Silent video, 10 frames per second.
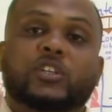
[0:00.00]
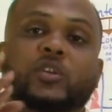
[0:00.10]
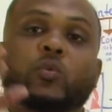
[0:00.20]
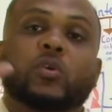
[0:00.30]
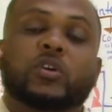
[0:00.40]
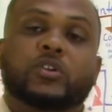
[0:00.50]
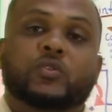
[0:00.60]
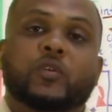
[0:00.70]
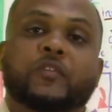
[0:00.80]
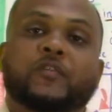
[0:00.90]
the
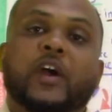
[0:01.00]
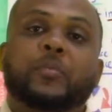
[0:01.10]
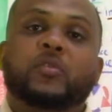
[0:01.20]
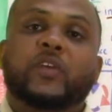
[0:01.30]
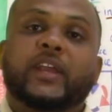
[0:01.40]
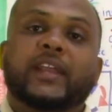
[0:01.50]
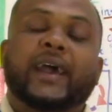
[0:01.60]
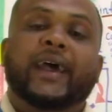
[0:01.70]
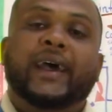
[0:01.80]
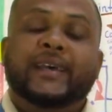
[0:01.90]
water to evaporate
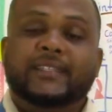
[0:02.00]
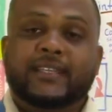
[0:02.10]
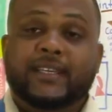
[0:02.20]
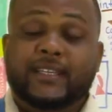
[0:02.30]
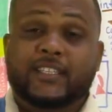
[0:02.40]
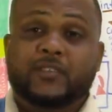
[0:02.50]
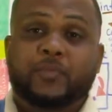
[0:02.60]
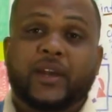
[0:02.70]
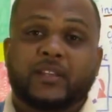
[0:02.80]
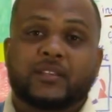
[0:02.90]
in
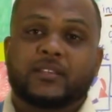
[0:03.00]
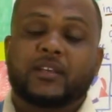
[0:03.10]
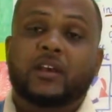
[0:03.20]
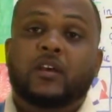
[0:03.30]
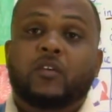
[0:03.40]
expense